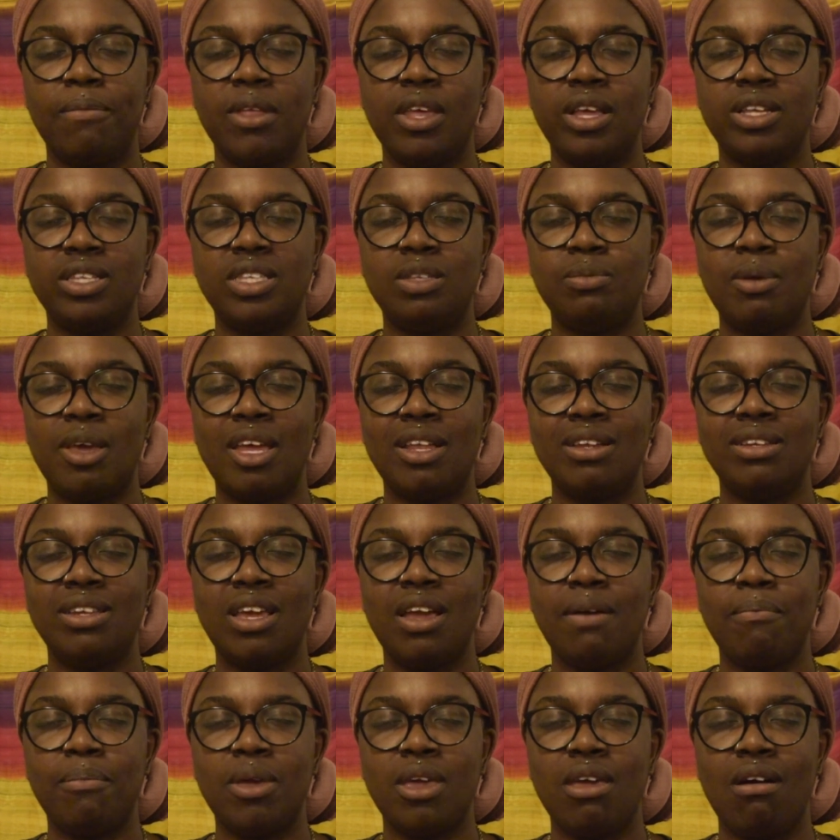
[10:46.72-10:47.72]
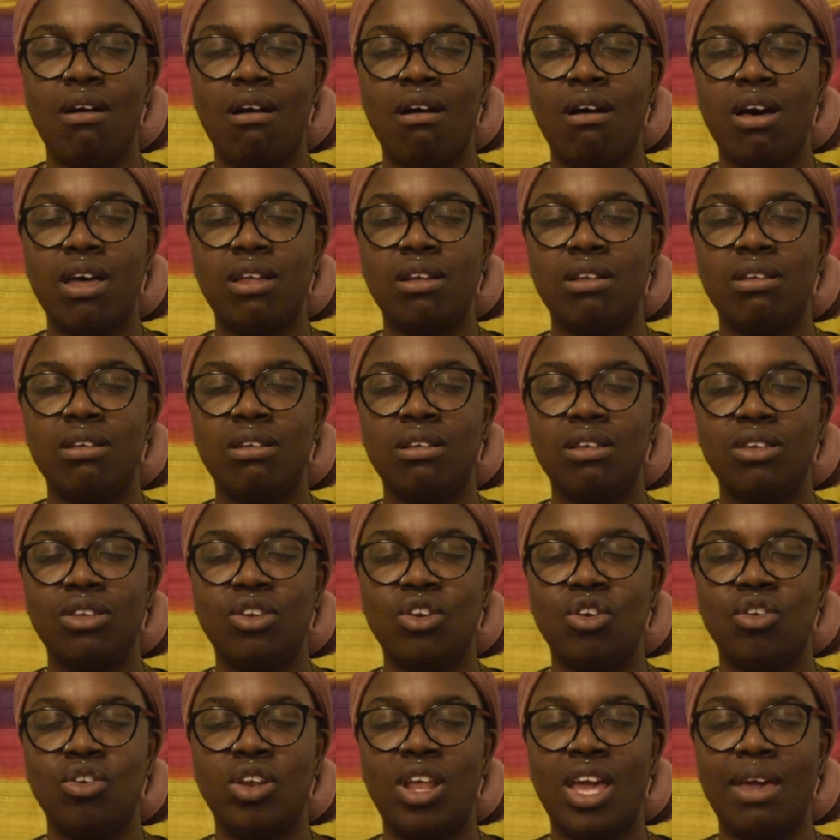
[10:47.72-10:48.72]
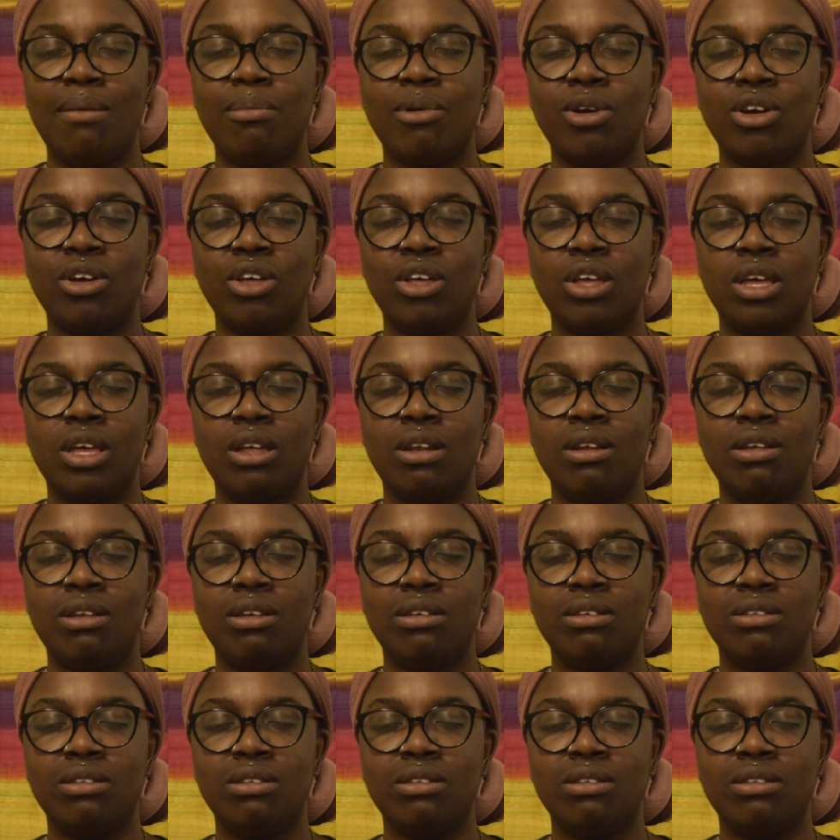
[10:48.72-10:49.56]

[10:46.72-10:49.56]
expanding beyond your neighborhood,